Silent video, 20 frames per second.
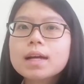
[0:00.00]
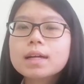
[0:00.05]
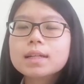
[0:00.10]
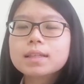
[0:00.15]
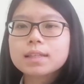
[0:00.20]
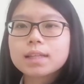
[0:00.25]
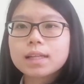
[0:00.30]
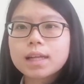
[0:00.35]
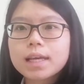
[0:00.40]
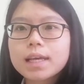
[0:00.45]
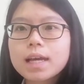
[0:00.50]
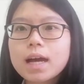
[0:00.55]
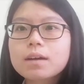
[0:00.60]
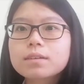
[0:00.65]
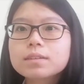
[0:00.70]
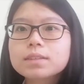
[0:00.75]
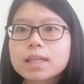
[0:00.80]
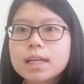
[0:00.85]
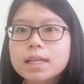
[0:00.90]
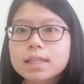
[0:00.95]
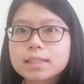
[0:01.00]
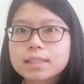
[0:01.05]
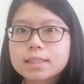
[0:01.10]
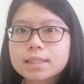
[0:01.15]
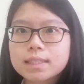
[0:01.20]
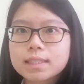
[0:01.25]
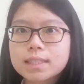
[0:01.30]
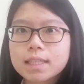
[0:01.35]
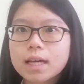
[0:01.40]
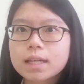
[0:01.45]
The layout and
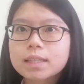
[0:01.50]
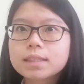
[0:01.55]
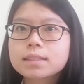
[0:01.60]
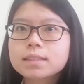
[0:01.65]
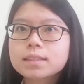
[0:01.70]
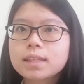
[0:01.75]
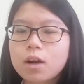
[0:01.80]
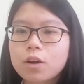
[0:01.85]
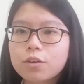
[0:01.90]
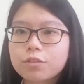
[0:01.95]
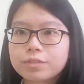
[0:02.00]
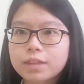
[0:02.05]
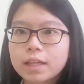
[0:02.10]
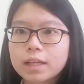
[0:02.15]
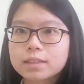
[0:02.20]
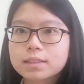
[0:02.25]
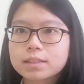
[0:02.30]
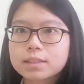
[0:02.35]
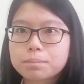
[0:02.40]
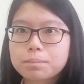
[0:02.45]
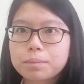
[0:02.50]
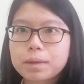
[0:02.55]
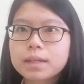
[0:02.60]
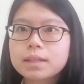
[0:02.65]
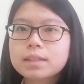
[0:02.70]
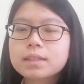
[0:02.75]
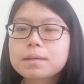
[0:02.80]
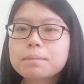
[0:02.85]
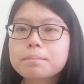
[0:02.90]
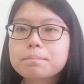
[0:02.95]
design of that space
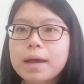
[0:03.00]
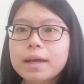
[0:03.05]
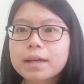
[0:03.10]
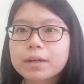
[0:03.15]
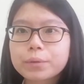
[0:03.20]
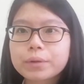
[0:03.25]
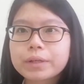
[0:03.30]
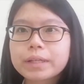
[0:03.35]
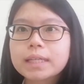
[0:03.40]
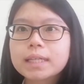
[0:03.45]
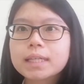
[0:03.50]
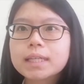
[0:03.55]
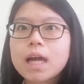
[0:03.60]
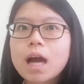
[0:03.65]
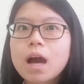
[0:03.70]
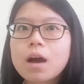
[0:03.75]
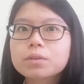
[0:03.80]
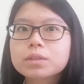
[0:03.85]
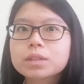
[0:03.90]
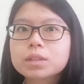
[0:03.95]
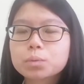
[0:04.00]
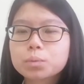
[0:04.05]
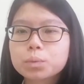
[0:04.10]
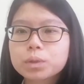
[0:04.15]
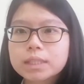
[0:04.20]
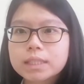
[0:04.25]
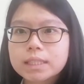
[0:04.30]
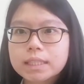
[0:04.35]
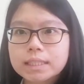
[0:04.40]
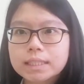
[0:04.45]
impact greatly how the
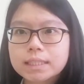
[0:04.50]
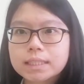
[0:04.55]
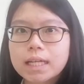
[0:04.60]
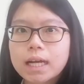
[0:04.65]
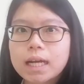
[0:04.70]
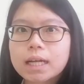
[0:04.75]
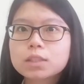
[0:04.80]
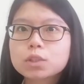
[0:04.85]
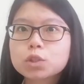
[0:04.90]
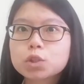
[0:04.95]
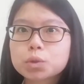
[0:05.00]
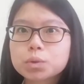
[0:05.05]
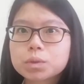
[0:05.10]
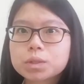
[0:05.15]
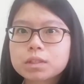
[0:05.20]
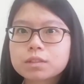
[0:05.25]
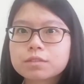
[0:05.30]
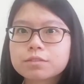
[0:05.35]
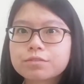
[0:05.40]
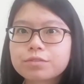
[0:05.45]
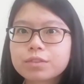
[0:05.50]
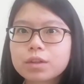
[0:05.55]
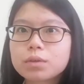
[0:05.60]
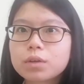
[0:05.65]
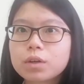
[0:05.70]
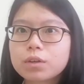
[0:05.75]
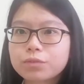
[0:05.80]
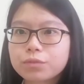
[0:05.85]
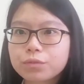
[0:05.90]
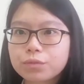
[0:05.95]
work is done through the flow
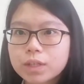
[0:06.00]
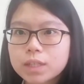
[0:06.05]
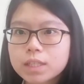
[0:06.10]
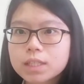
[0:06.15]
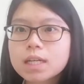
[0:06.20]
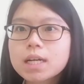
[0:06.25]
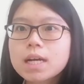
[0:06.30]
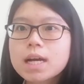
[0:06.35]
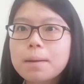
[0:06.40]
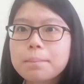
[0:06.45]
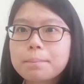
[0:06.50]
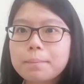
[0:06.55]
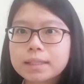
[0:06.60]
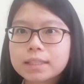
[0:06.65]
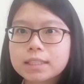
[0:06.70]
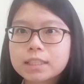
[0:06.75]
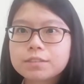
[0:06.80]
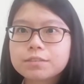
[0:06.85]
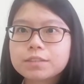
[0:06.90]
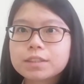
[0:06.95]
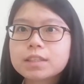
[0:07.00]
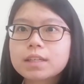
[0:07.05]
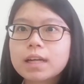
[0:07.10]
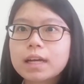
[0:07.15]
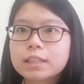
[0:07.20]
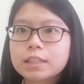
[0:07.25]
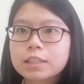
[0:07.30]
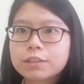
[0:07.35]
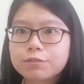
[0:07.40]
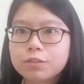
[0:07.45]
of work, material
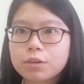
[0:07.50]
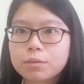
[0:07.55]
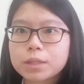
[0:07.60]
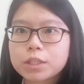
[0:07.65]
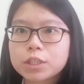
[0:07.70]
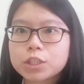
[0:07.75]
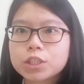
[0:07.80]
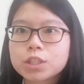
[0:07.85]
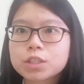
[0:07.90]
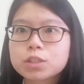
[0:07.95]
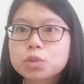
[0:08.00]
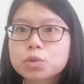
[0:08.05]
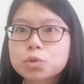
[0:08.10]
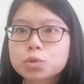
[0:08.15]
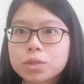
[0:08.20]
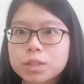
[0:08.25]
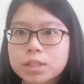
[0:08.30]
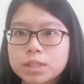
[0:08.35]
and information through a